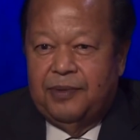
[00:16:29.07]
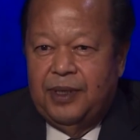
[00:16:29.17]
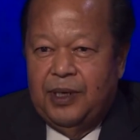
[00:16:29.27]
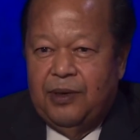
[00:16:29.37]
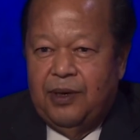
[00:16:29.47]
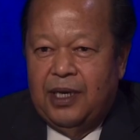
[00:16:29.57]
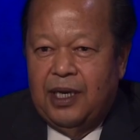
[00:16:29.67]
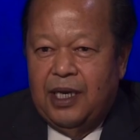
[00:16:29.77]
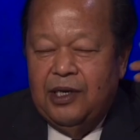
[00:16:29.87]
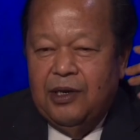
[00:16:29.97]

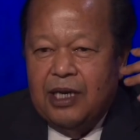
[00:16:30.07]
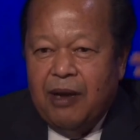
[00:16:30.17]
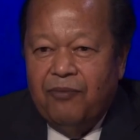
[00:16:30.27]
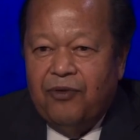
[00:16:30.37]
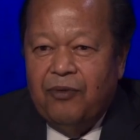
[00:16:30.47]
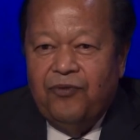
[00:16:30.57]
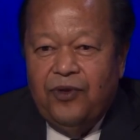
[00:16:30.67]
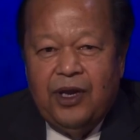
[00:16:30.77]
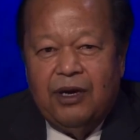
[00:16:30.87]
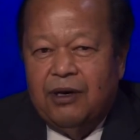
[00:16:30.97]
And you come from
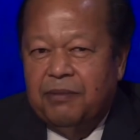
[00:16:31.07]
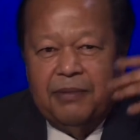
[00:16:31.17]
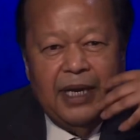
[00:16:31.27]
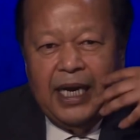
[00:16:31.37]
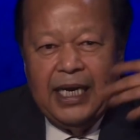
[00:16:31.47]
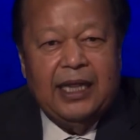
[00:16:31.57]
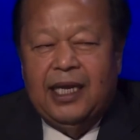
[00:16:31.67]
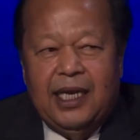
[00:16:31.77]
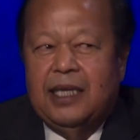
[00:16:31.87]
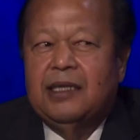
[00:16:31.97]
fear and
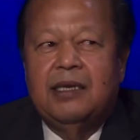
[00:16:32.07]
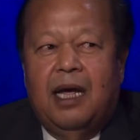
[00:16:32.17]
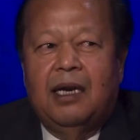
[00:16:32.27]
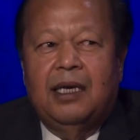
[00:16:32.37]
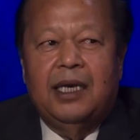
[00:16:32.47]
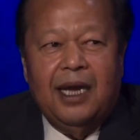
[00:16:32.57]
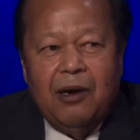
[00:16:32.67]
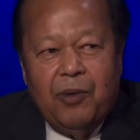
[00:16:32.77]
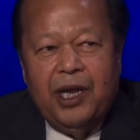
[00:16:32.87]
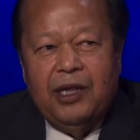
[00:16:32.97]
nothing gets done. Take
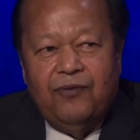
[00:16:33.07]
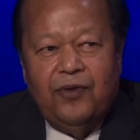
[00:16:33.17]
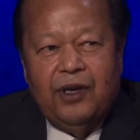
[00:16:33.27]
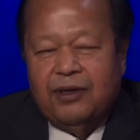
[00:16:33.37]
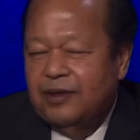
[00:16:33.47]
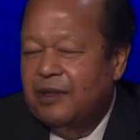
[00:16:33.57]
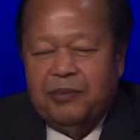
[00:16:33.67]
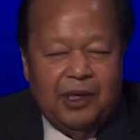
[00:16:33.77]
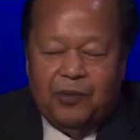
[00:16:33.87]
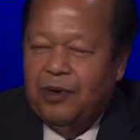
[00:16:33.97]
away the fear and
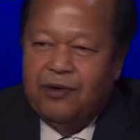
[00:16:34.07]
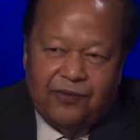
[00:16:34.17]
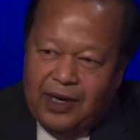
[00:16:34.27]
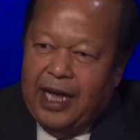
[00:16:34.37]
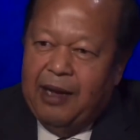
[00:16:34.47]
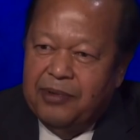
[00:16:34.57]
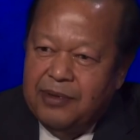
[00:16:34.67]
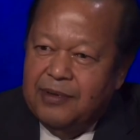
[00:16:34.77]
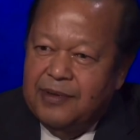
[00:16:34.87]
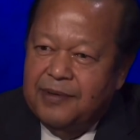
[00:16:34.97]
something wonderful
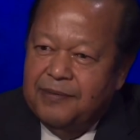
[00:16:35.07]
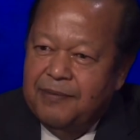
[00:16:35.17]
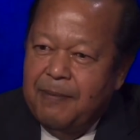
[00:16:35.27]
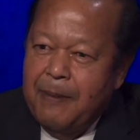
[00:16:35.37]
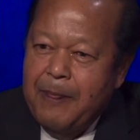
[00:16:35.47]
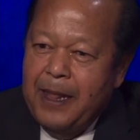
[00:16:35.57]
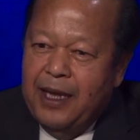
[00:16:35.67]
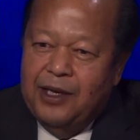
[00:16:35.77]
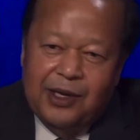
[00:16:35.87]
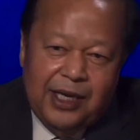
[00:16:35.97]
happens.
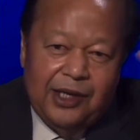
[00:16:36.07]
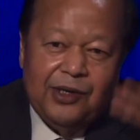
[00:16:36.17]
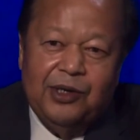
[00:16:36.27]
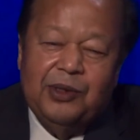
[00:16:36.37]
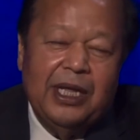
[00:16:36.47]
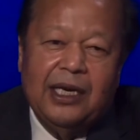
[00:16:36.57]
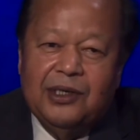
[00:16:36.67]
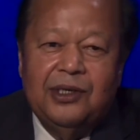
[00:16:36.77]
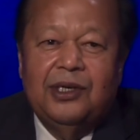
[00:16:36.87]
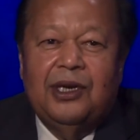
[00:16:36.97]
And you need to do
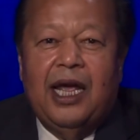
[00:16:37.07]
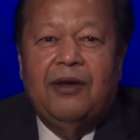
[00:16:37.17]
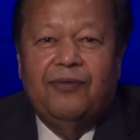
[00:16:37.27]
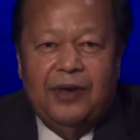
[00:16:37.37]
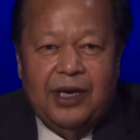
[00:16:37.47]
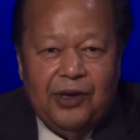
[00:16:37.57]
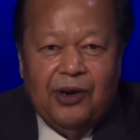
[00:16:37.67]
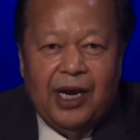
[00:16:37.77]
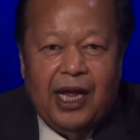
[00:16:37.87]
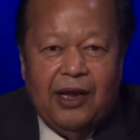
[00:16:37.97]
that to your life, in
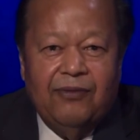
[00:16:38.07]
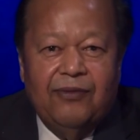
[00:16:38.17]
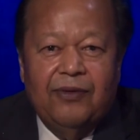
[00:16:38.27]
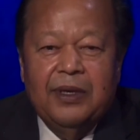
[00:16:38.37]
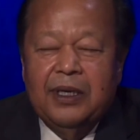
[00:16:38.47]
your life.